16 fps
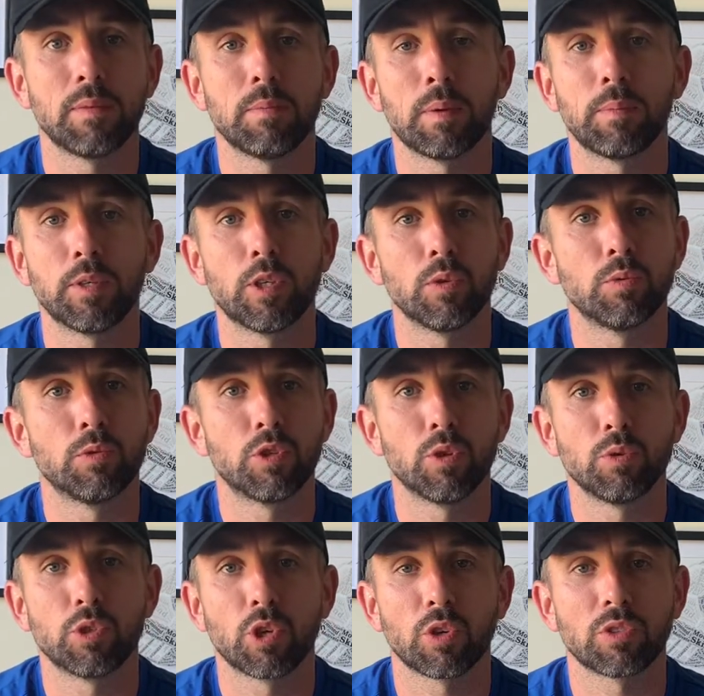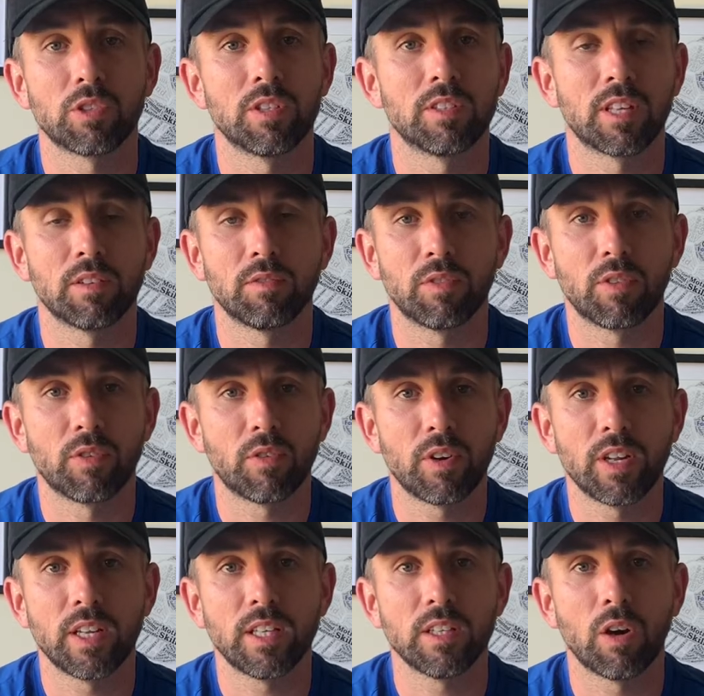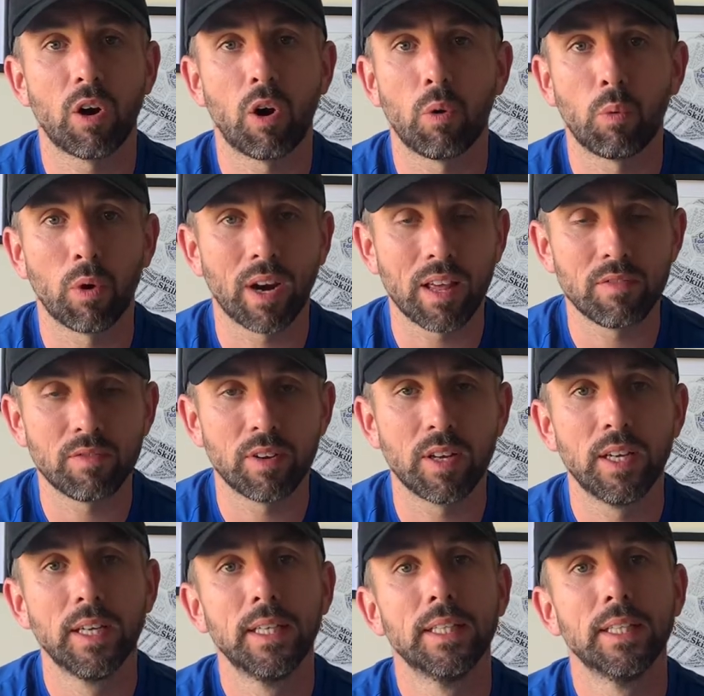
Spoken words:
Maybe do 2 shots instead of 3 or whatever.